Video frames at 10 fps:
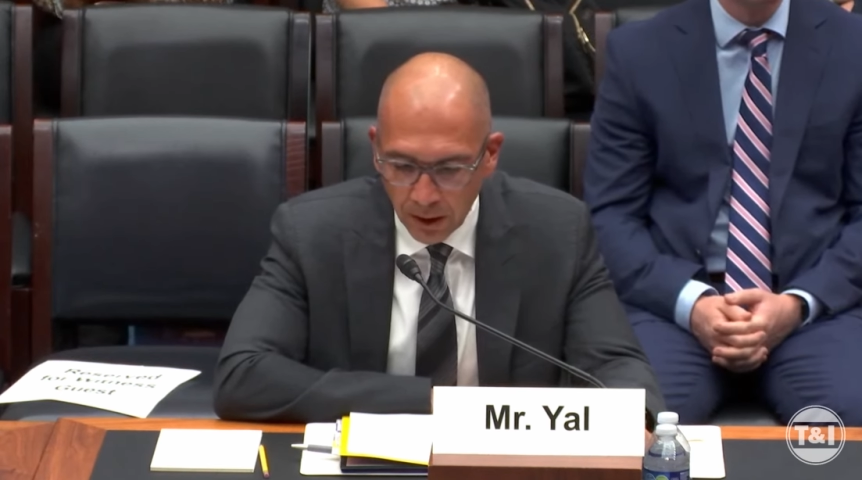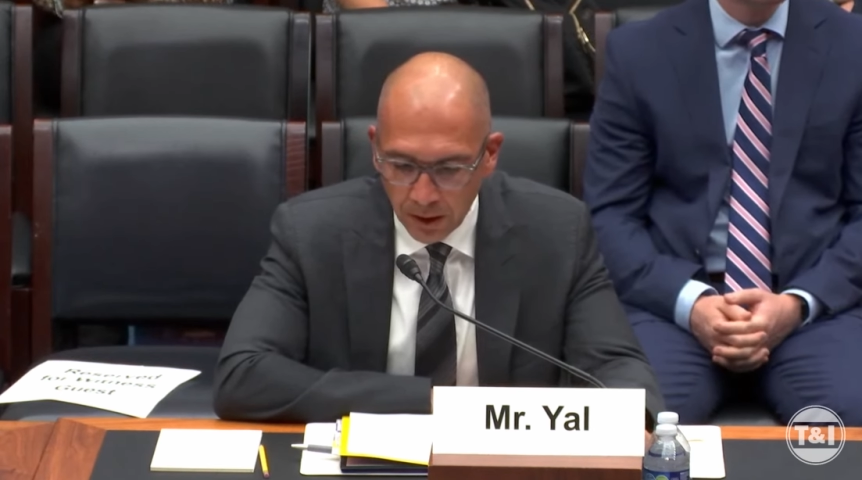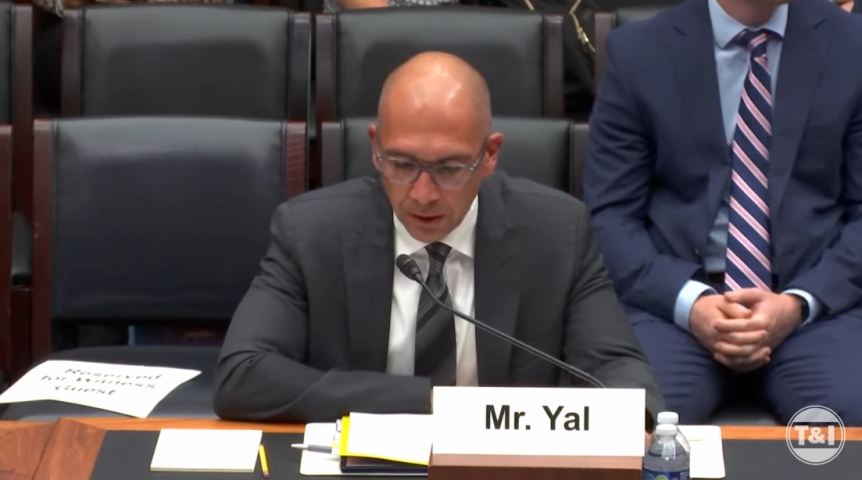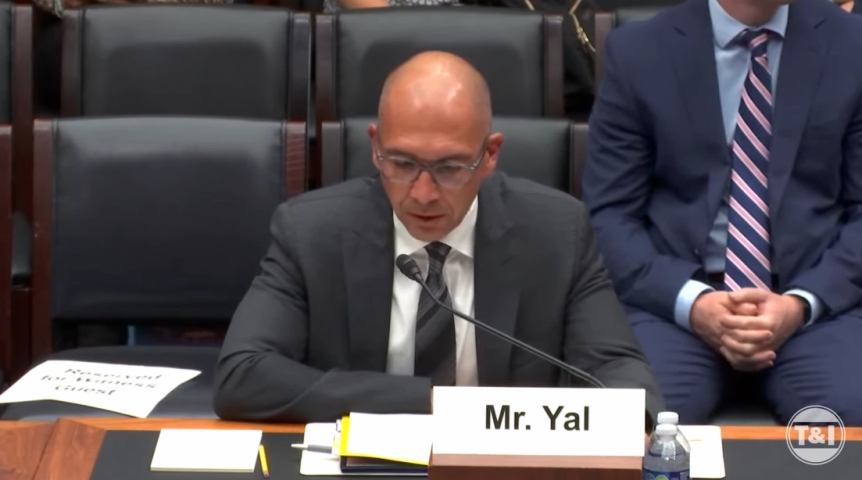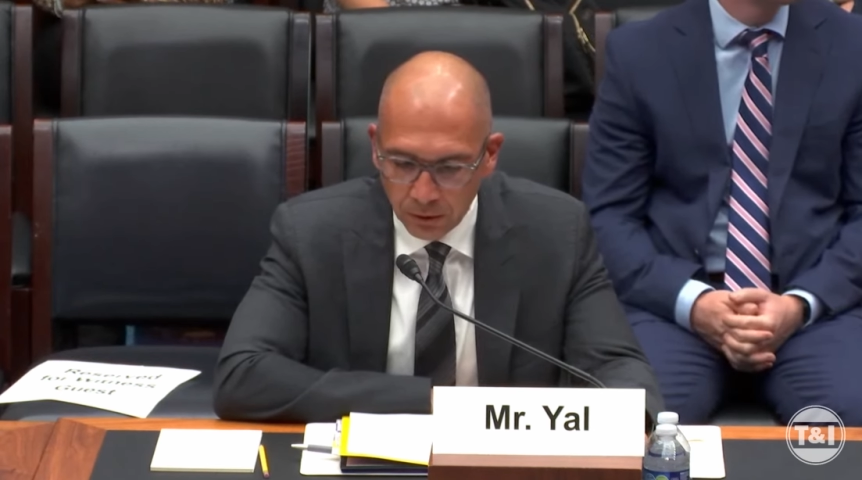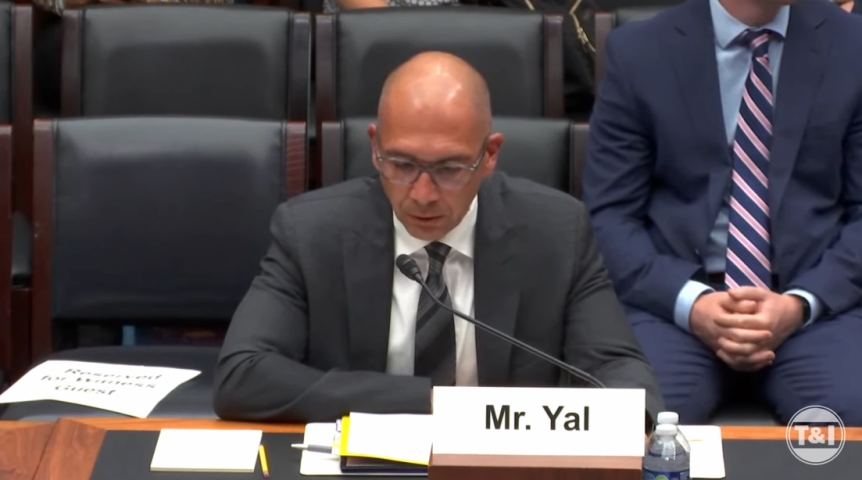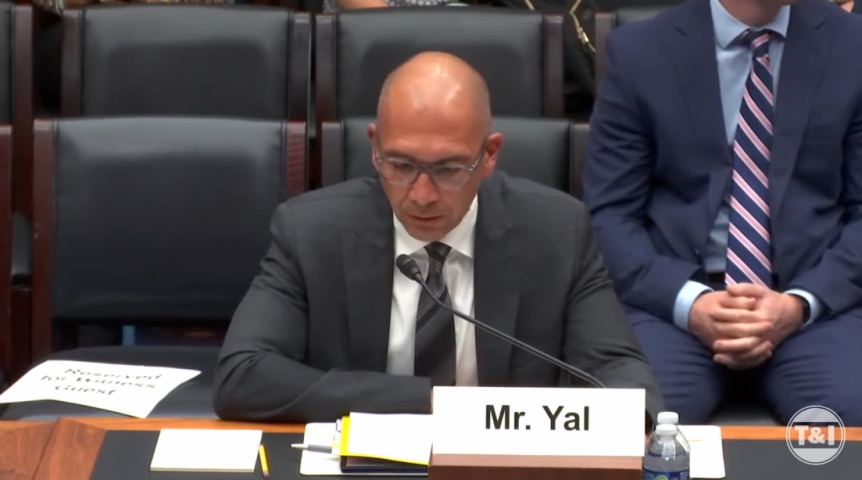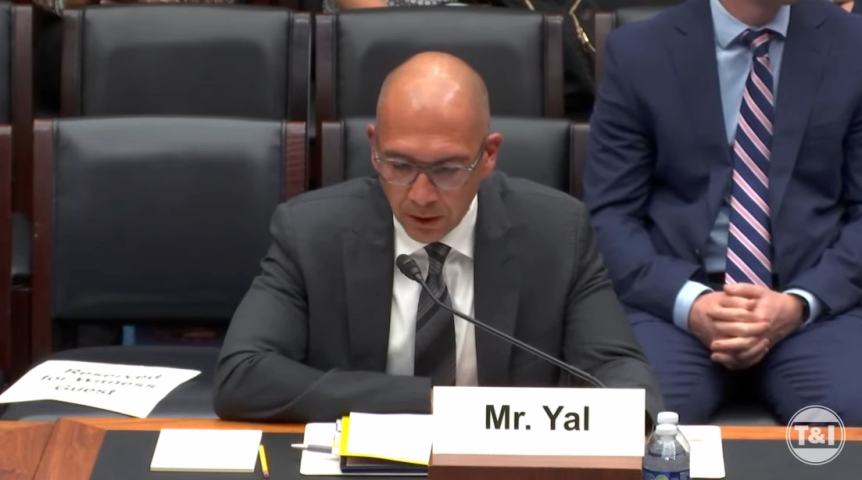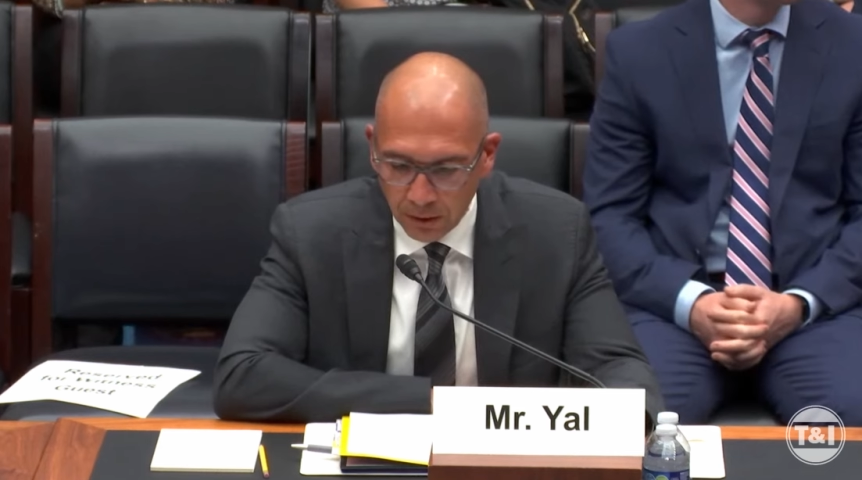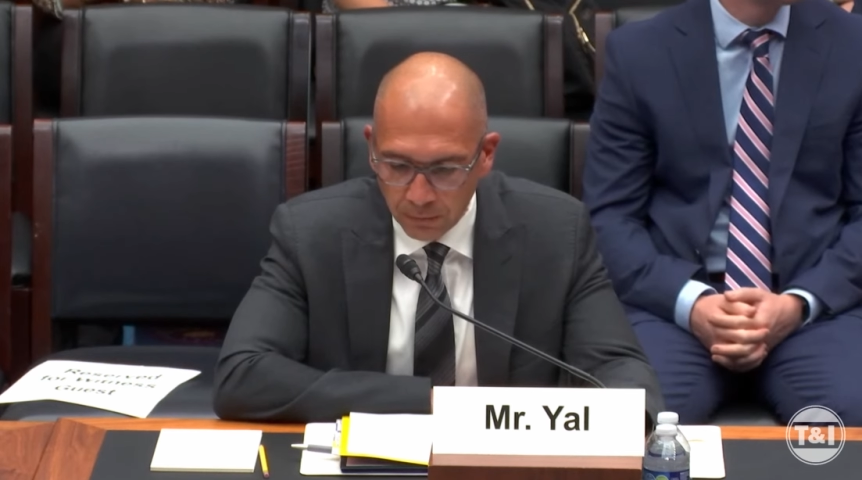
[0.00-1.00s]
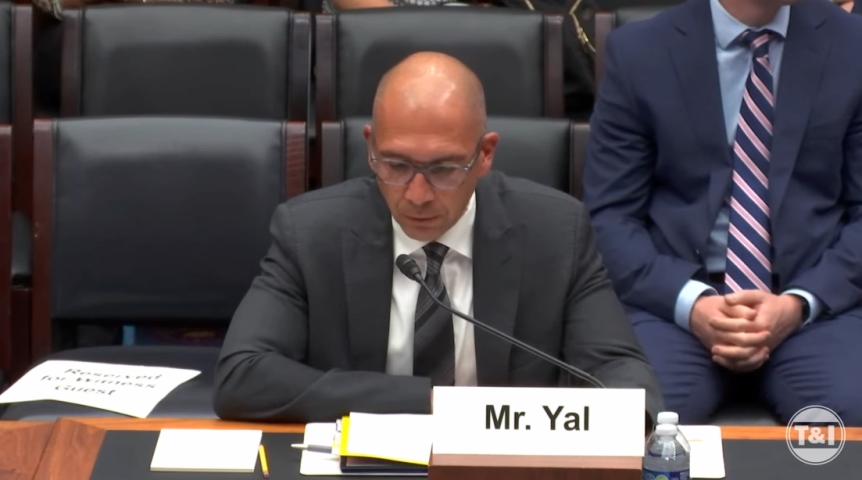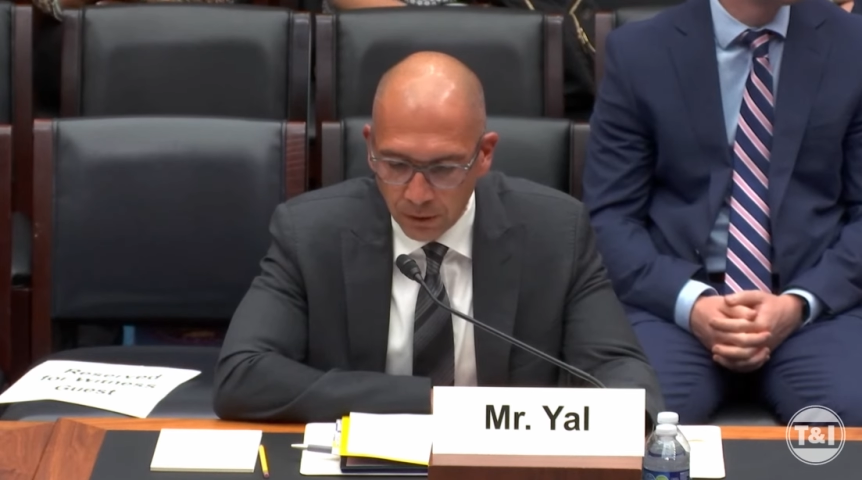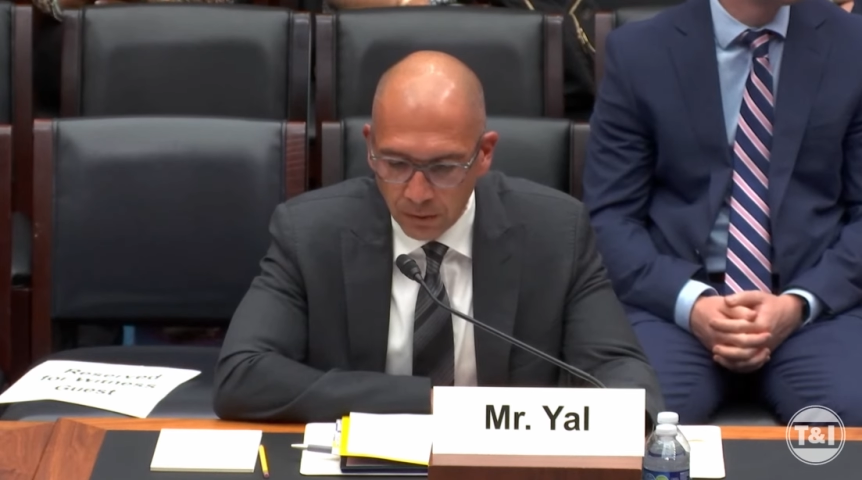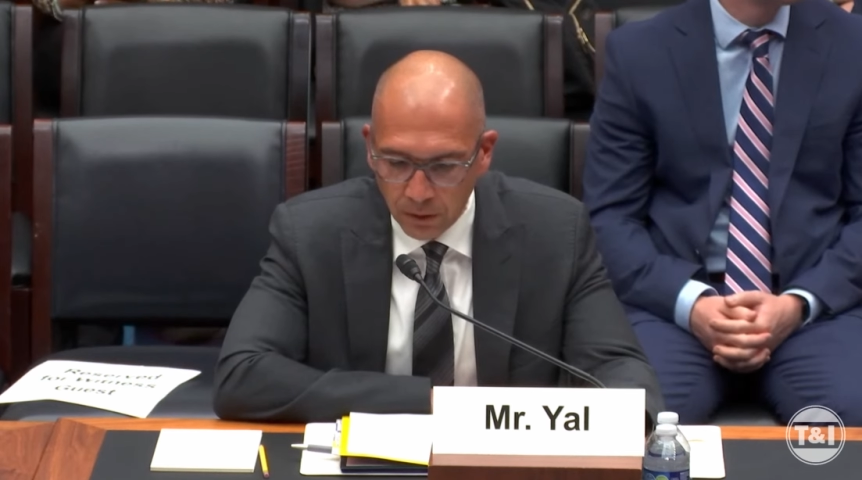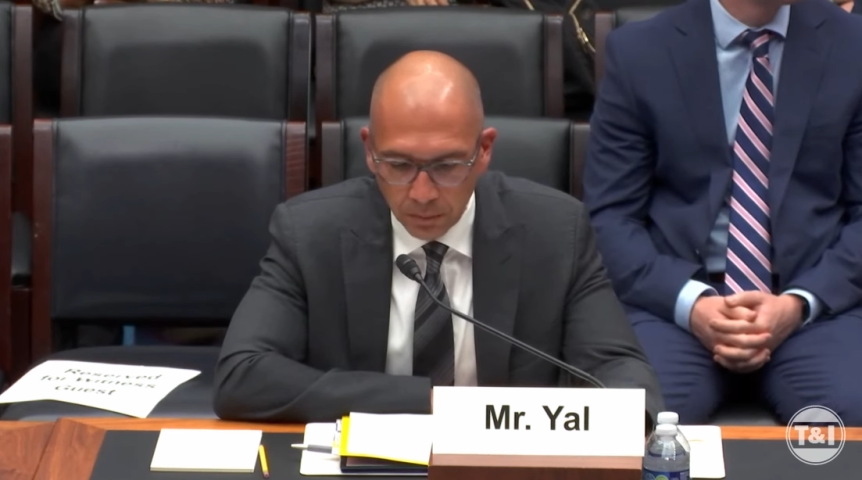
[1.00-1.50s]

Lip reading: at AGC of California,